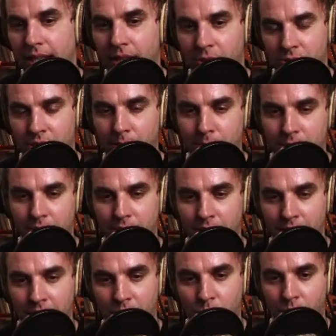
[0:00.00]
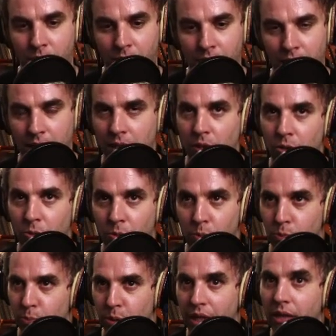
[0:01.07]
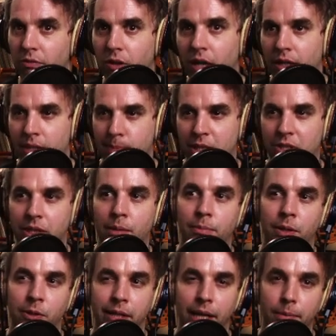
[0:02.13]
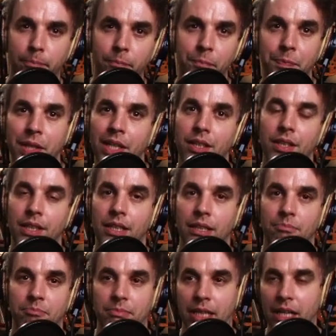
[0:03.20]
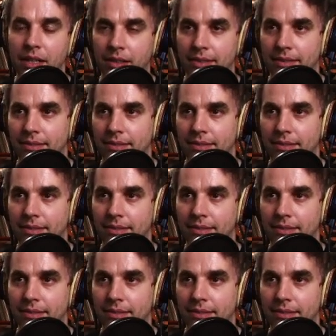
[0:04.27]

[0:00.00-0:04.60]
taking those opportunities will get you pretty far, especially in middle game. Yeah.